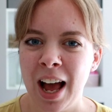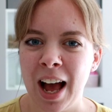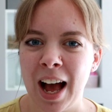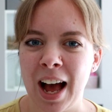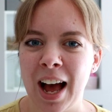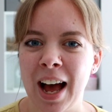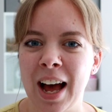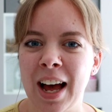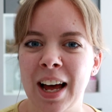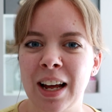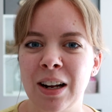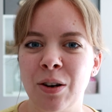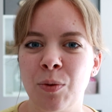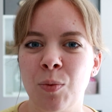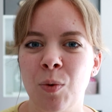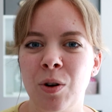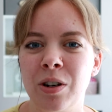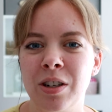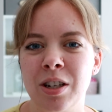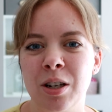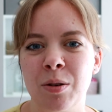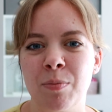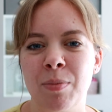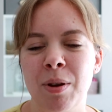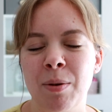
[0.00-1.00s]
and
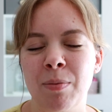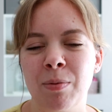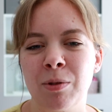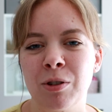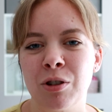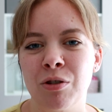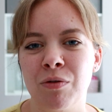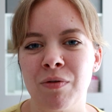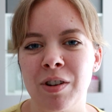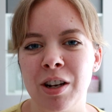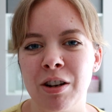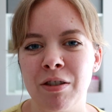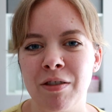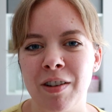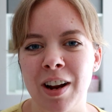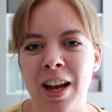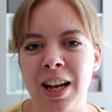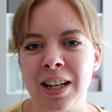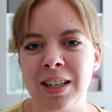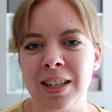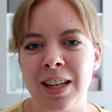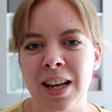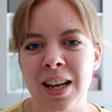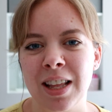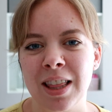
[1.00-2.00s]
wanted people to
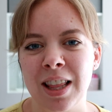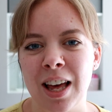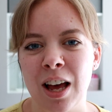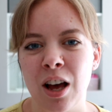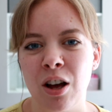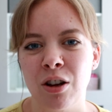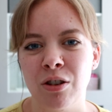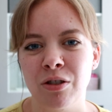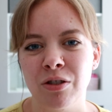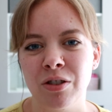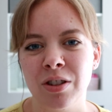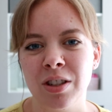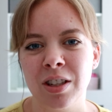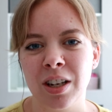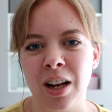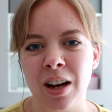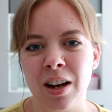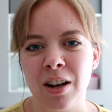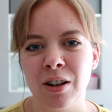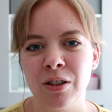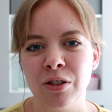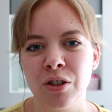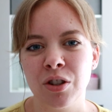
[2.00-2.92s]
recreate it in their own style.